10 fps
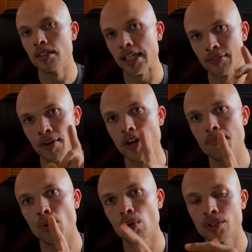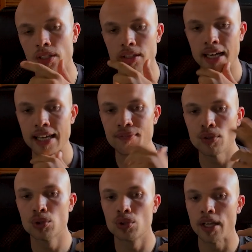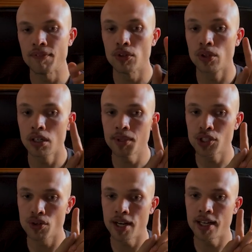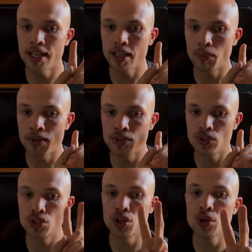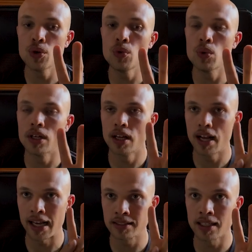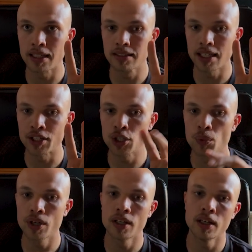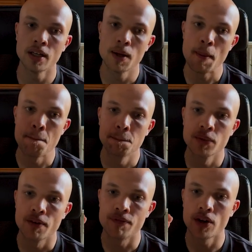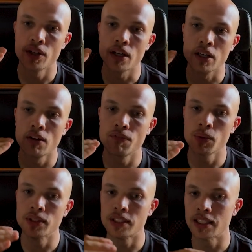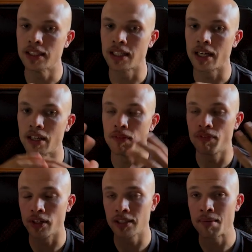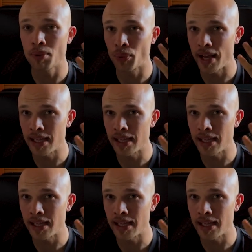It's very important that if you're going to be trading with two assets and you want to find confluences, for example, an